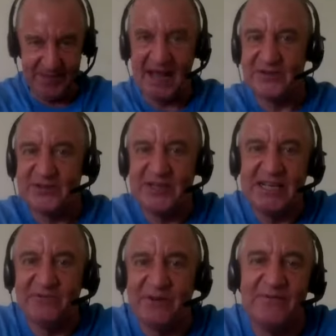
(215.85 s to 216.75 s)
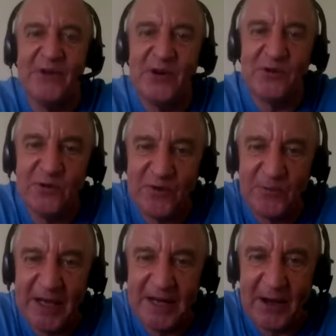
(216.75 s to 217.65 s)
and you need a referral
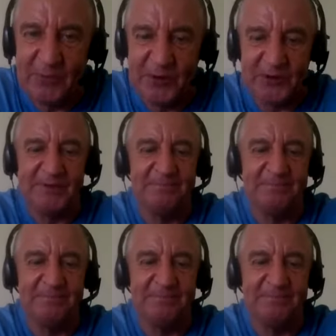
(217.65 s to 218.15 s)
from their network.